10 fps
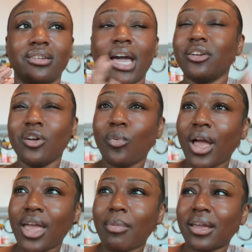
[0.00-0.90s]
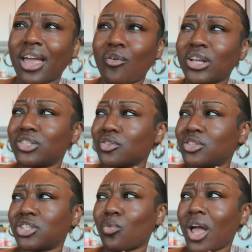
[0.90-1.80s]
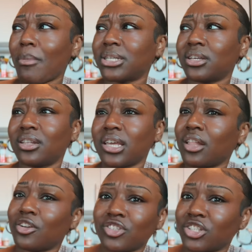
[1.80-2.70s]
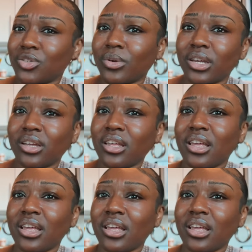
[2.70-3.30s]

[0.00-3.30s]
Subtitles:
I don't know why. I'm like, I always use this, so why am I suddenly allergic to it?